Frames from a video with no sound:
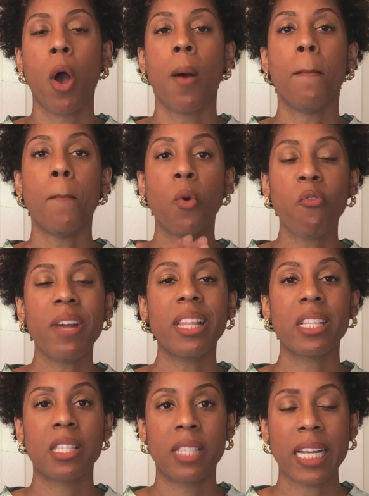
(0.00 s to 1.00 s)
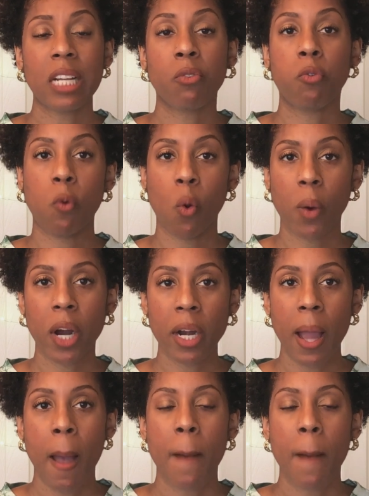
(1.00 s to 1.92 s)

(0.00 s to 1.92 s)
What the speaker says: moving the scene forward,